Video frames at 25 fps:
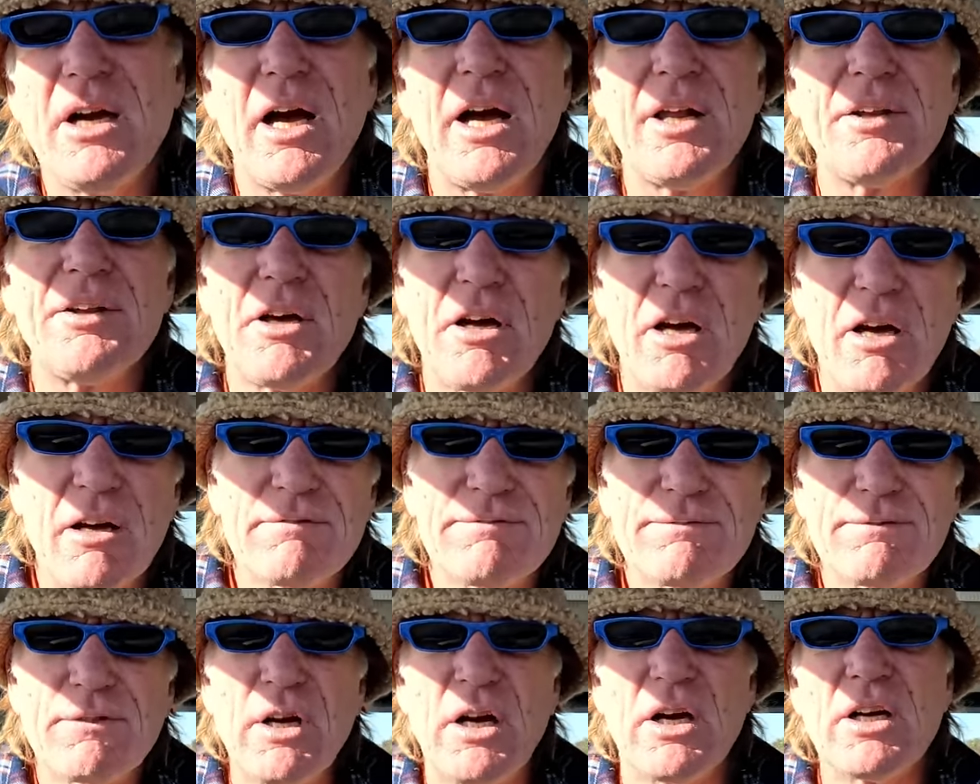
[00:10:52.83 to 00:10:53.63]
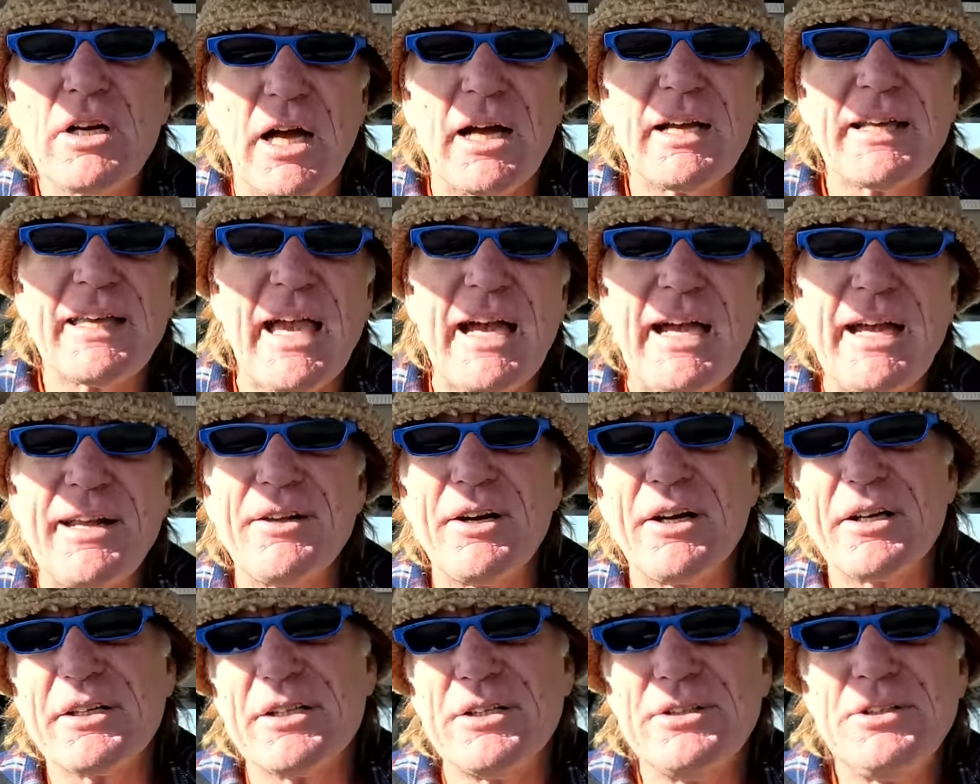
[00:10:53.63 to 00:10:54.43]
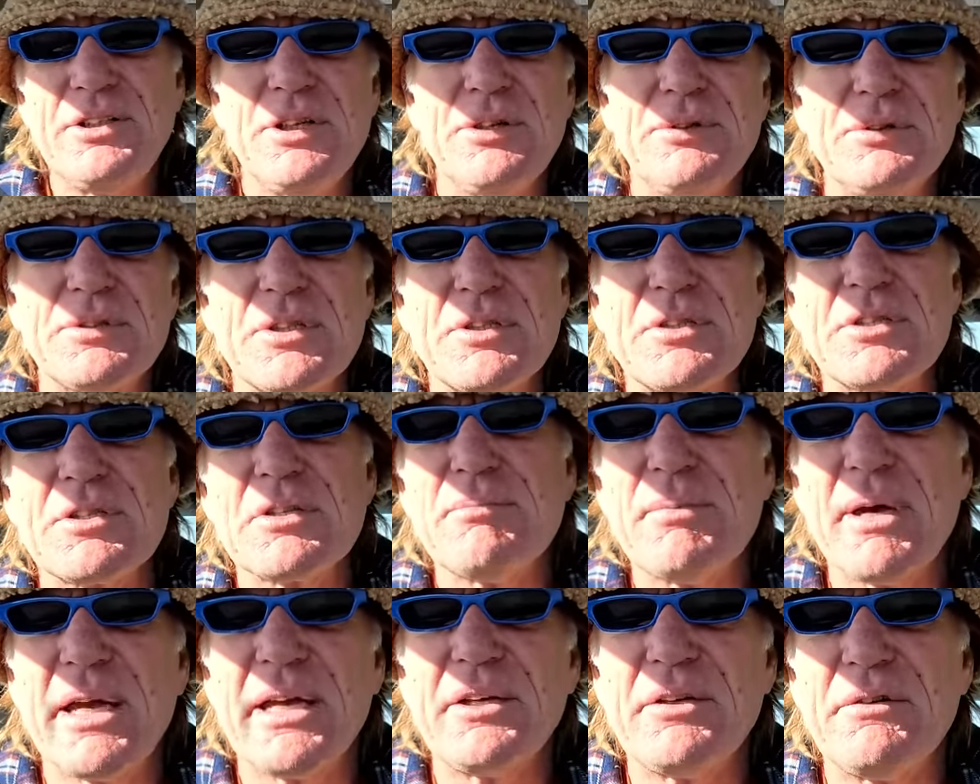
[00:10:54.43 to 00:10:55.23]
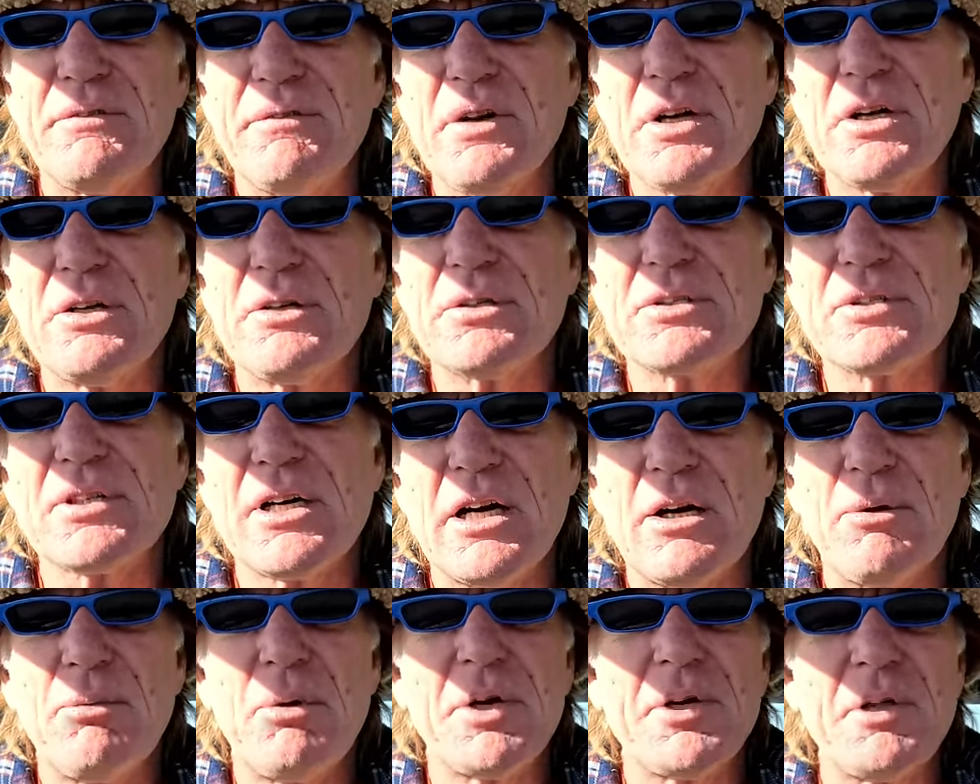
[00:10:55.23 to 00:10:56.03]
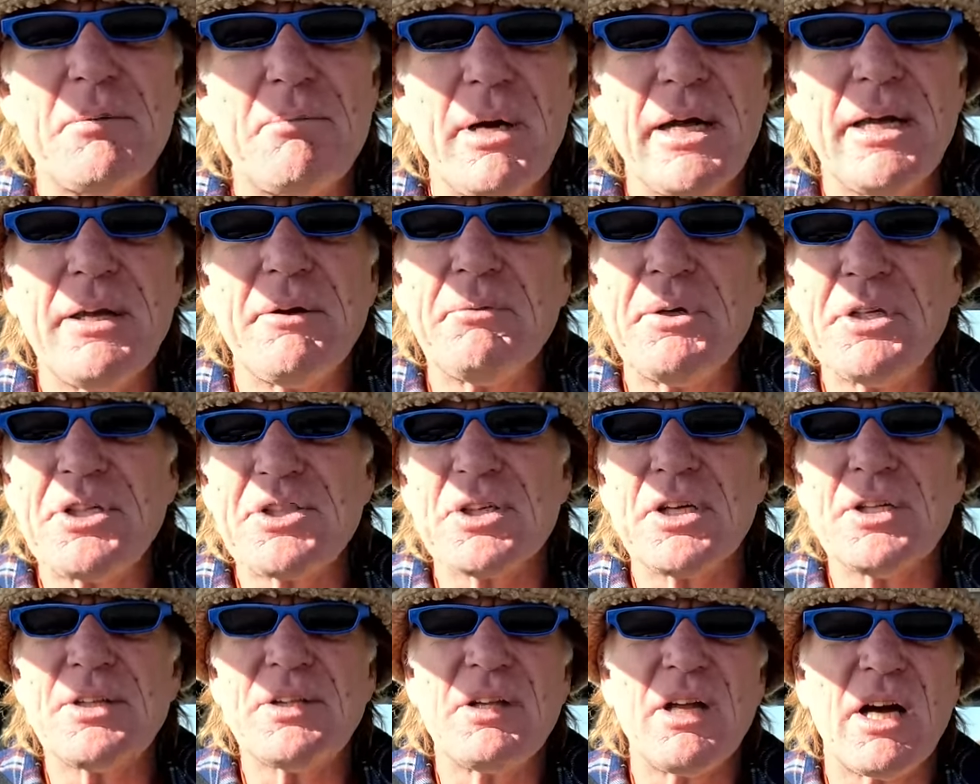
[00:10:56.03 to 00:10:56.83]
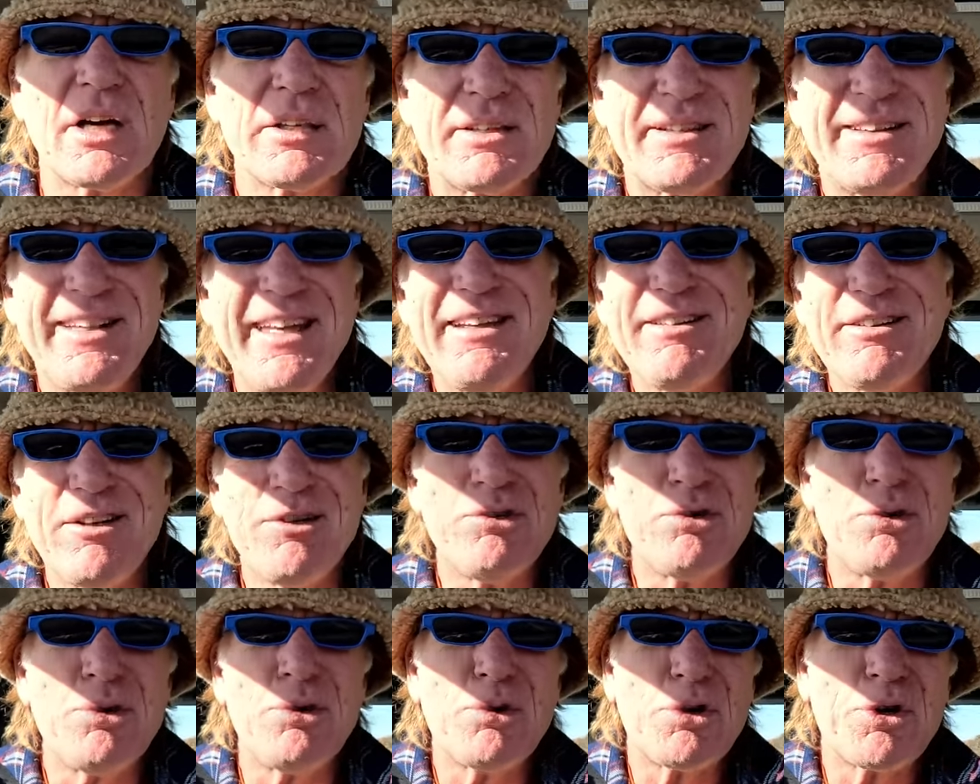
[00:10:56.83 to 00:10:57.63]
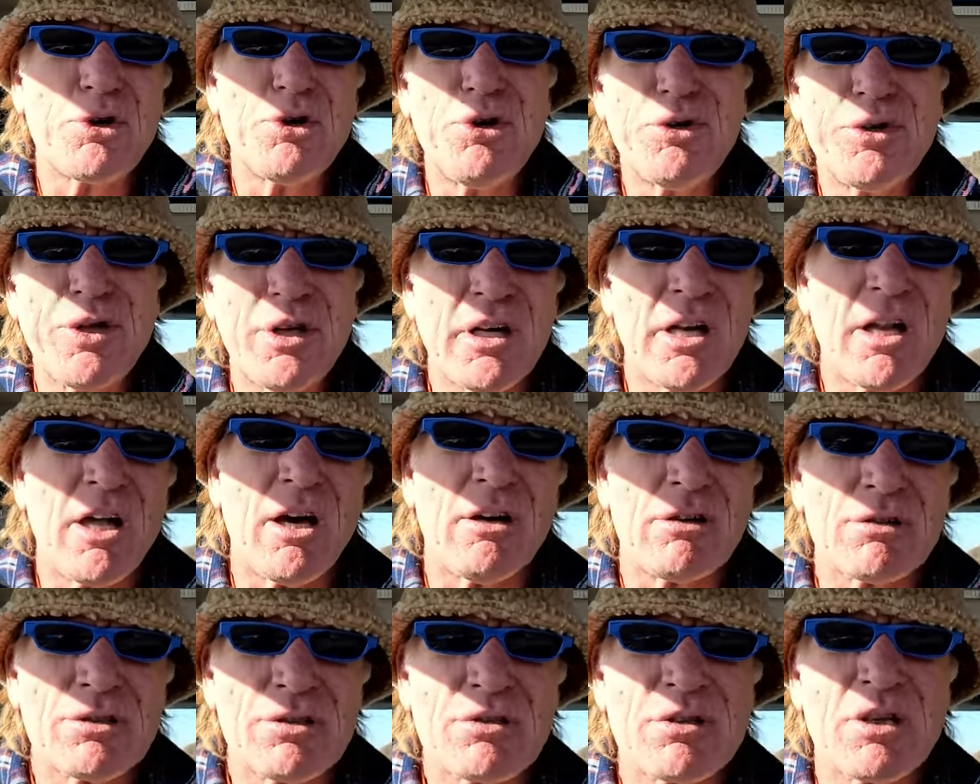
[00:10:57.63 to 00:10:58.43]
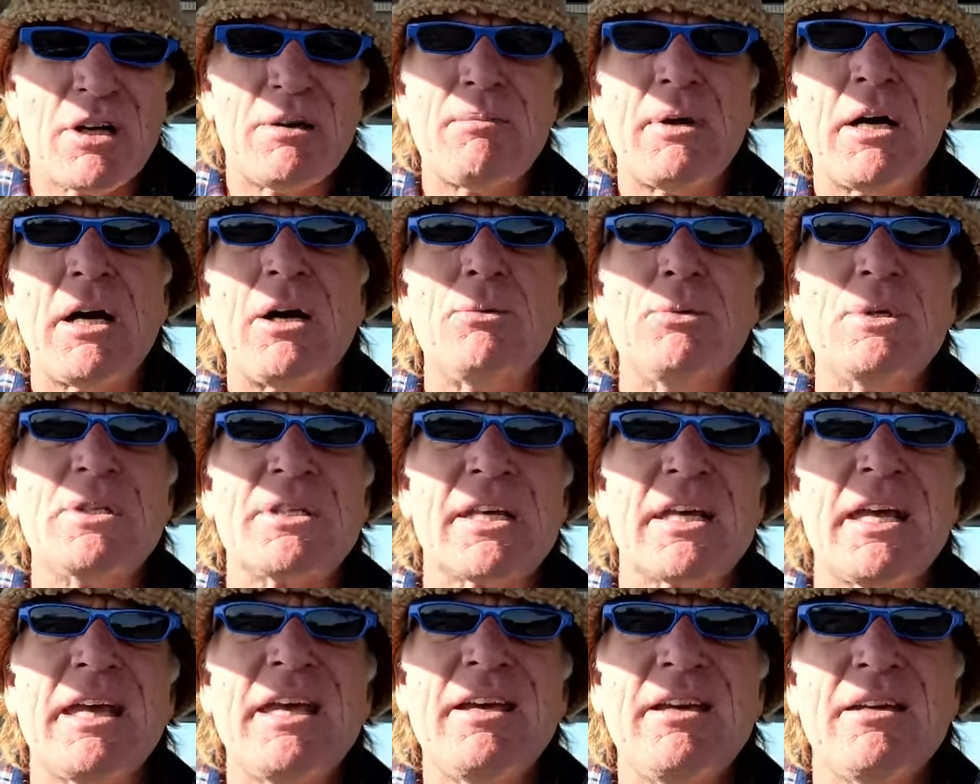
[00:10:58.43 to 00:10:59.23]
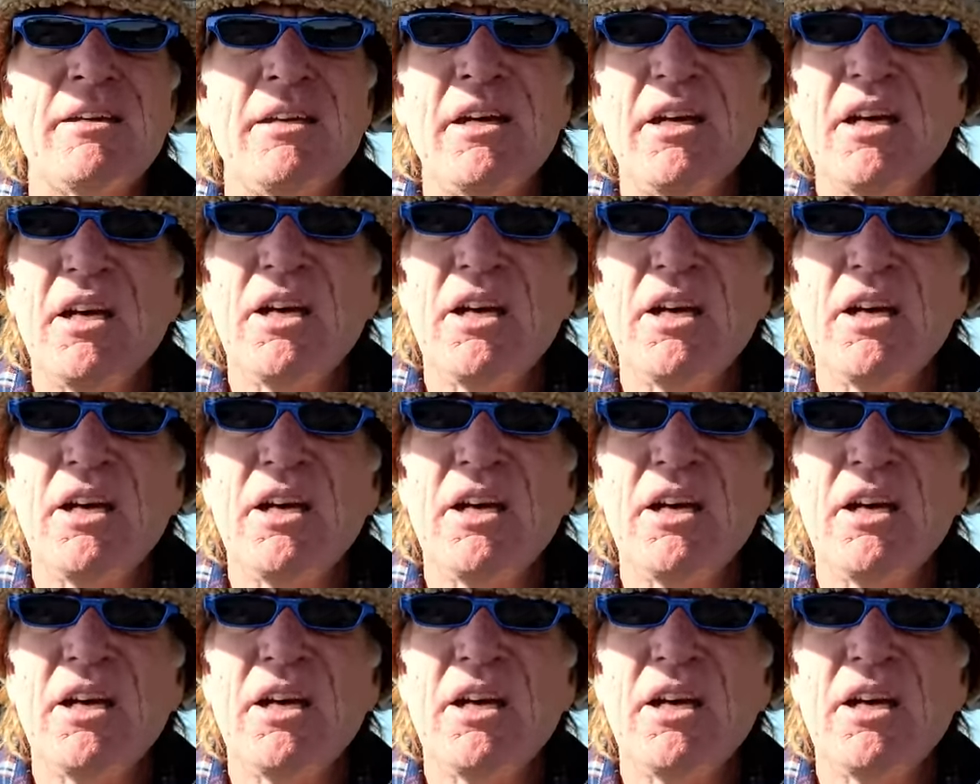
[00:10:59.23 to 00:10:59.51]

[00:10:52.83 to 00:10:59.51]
And I've, again, I can use it to make the vlogs that I want to make, which I, I didn't or couldn't last time I was here.